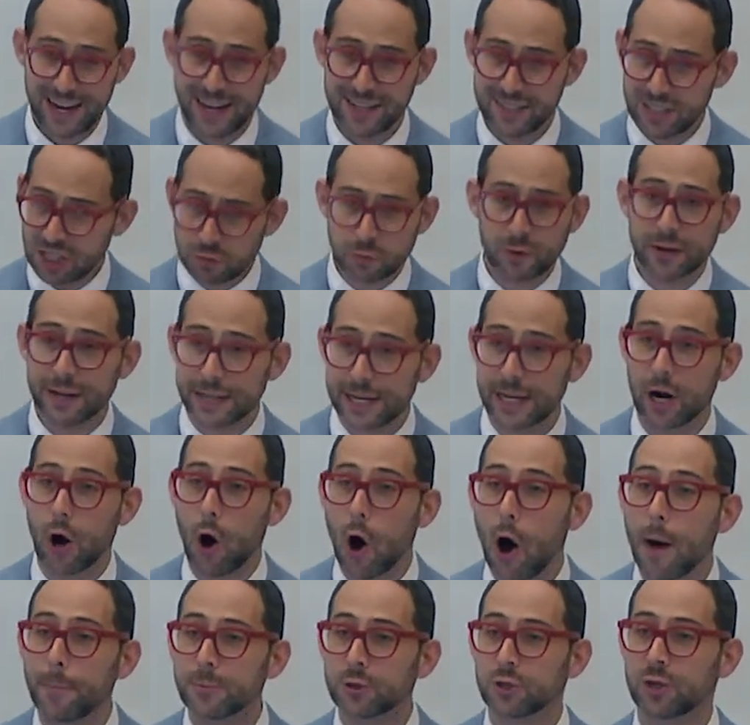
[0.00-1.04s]
Is this really an
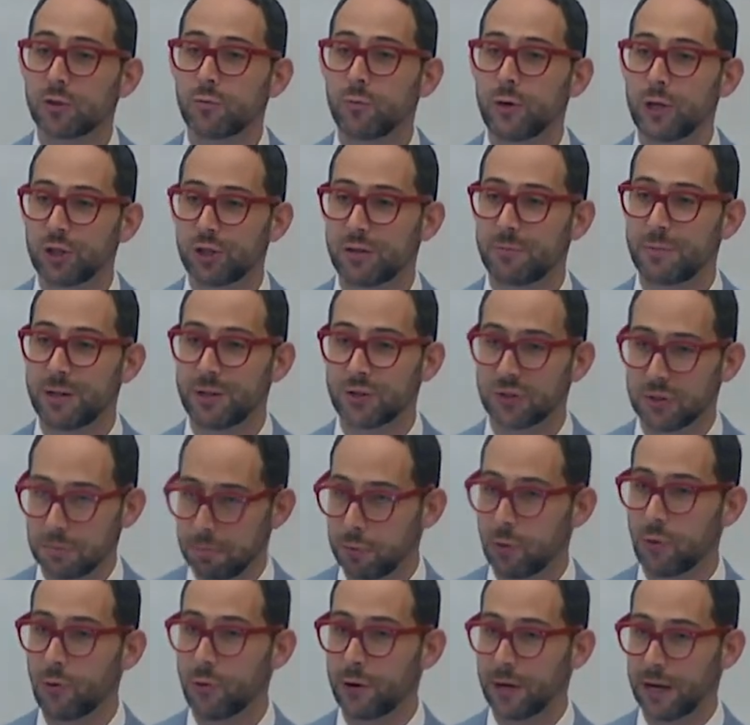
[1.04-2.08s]
option we should be
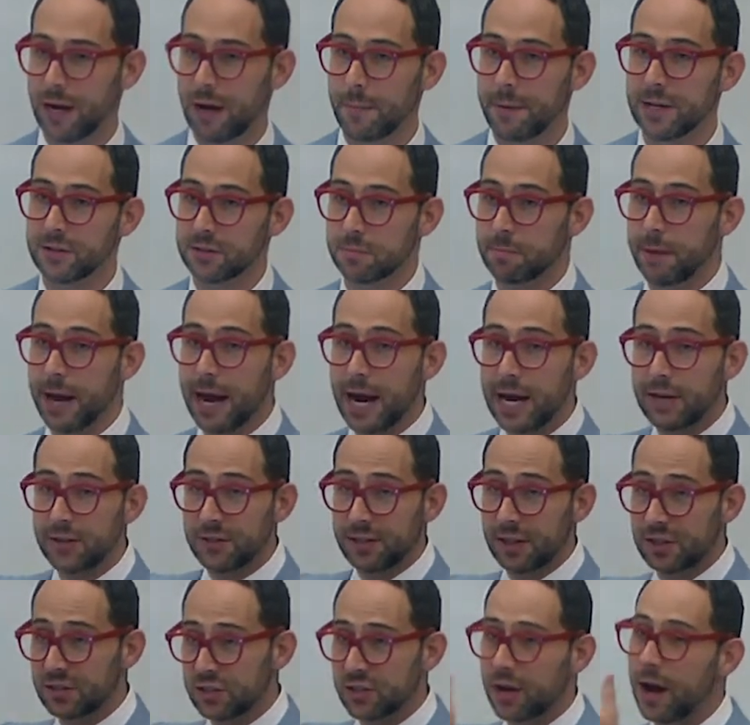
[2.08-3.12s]
supporting? I mean, it's
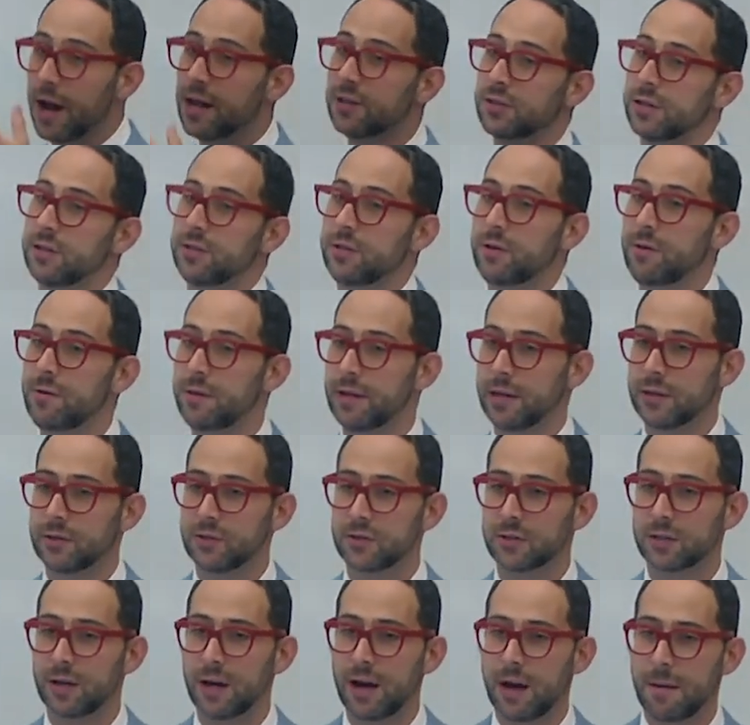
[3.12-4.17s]
amazing that science can do
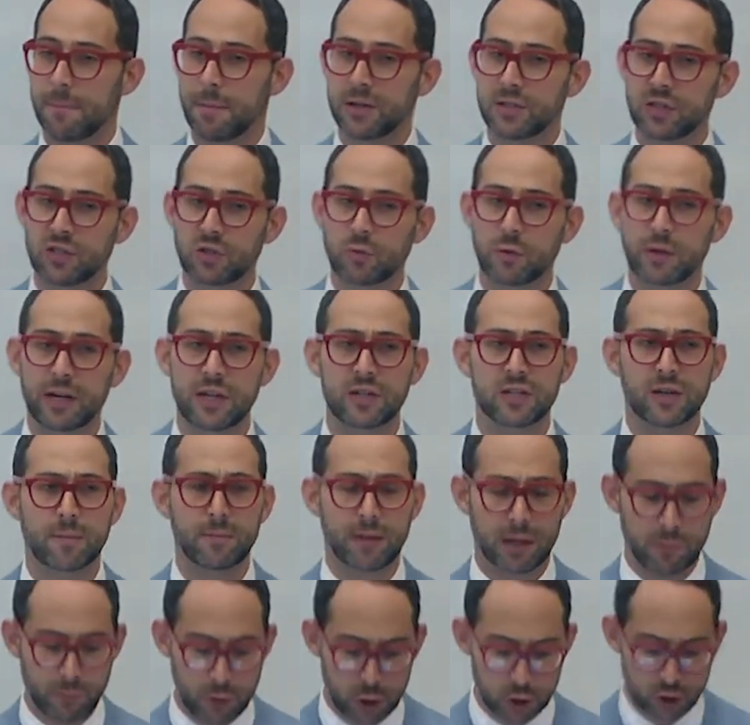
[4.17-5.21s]
this, but is this really
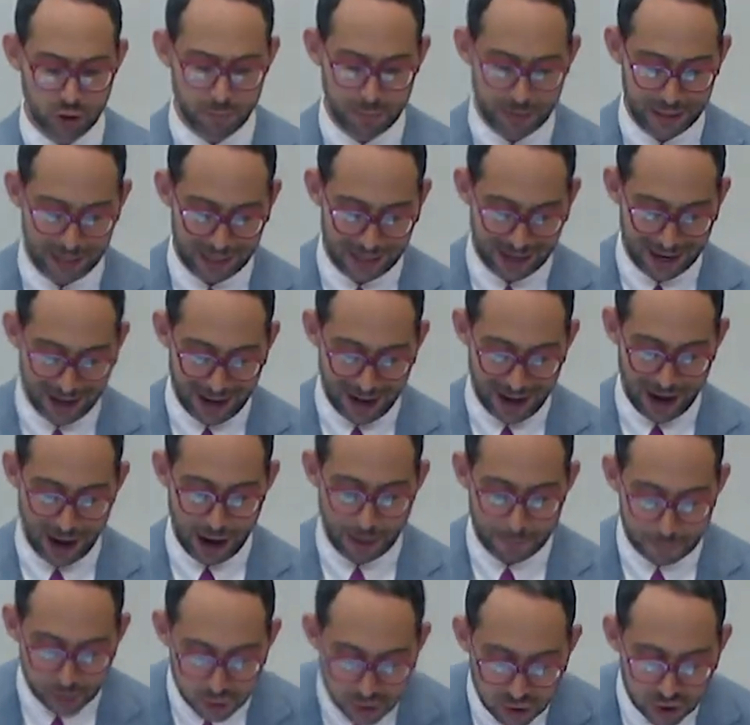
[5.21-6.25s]
something we should be
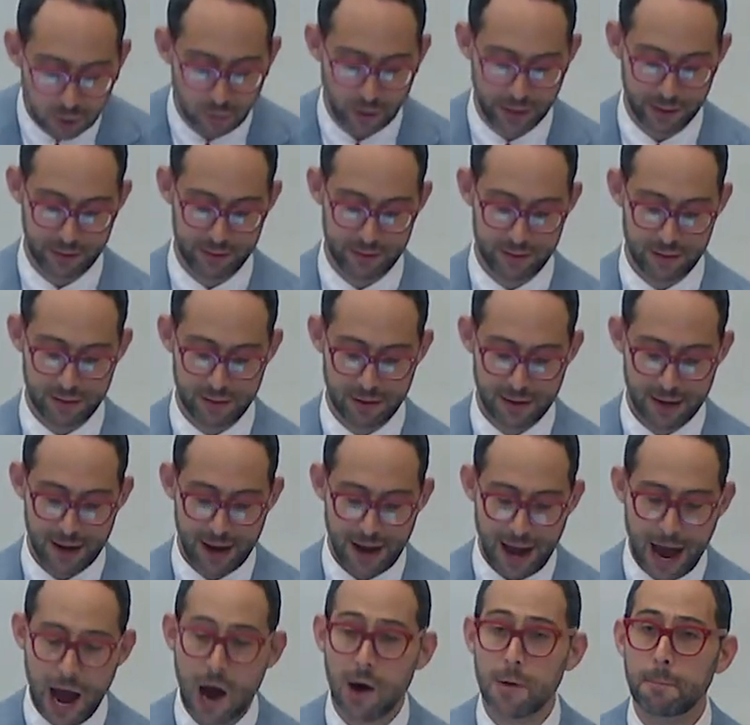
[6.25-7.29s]
pursuing?
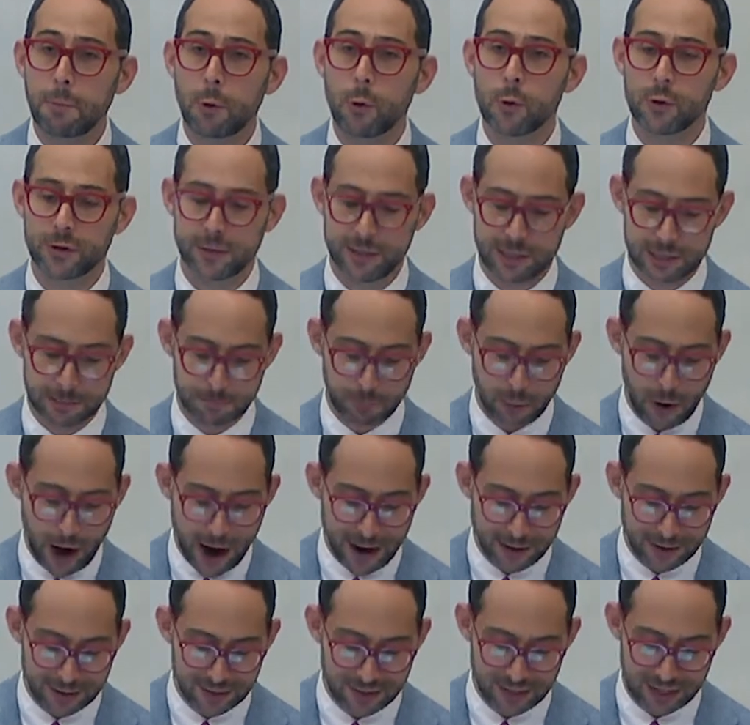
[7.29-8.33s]
How important is
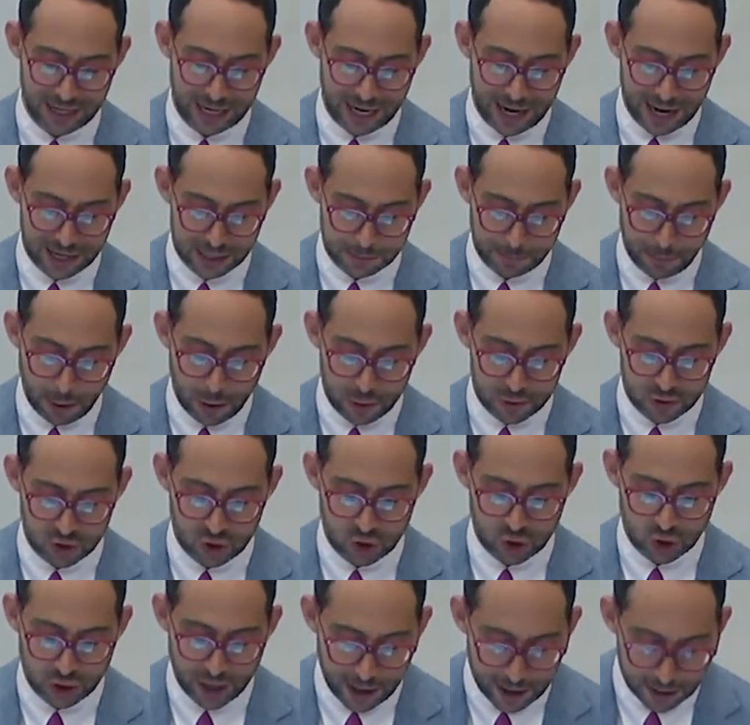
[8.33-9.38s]
pregnancy as opposed
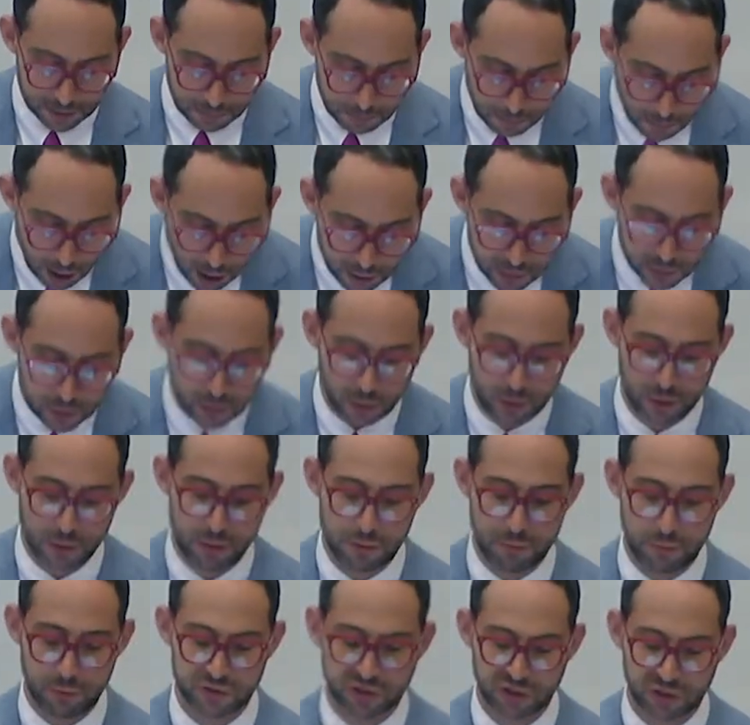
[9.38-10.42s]
to genetic
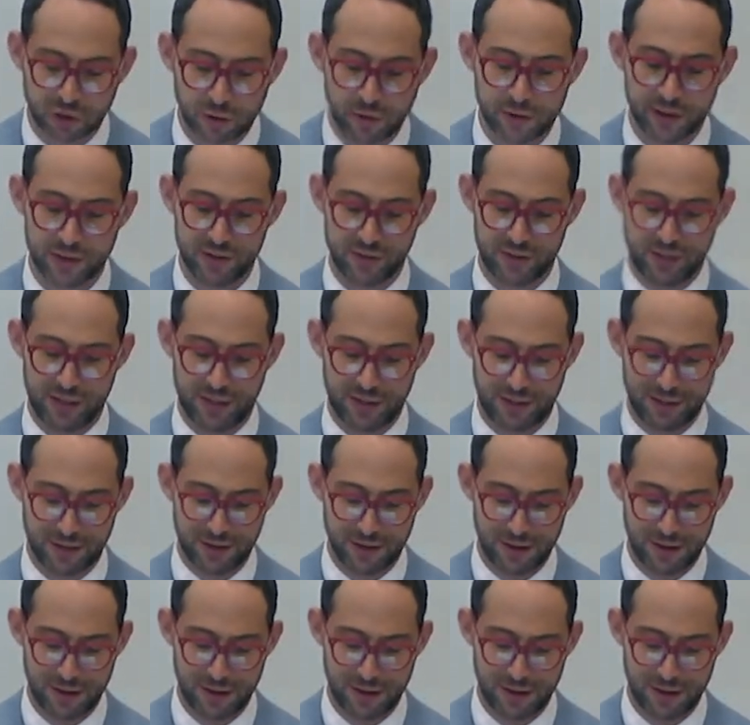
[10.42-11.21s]
motherhood through surrogacy?